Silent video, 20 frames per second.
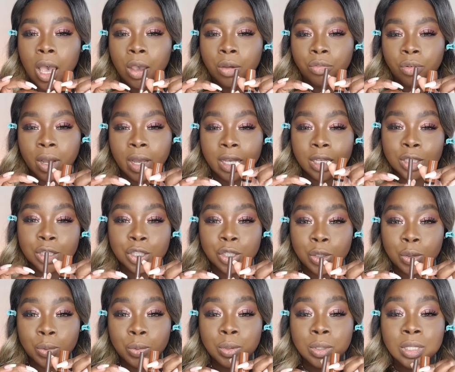right?
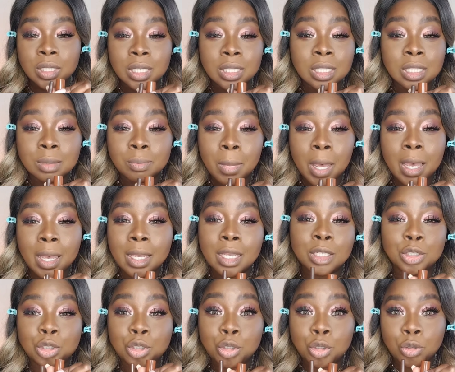So this is
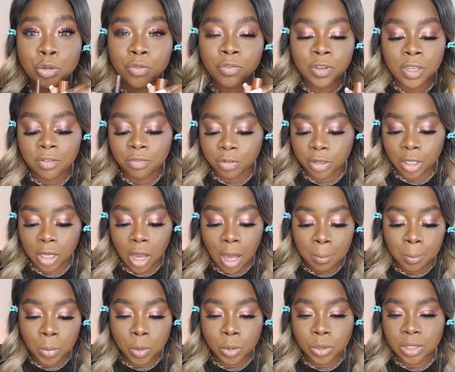my 2 favorite
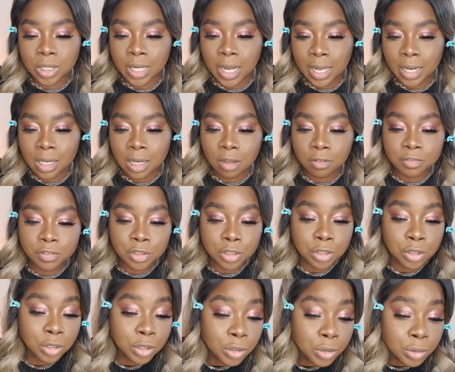combos that I love to
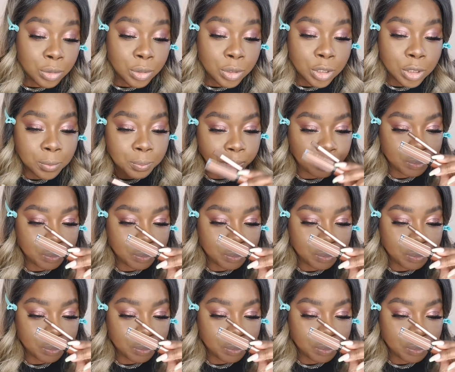use.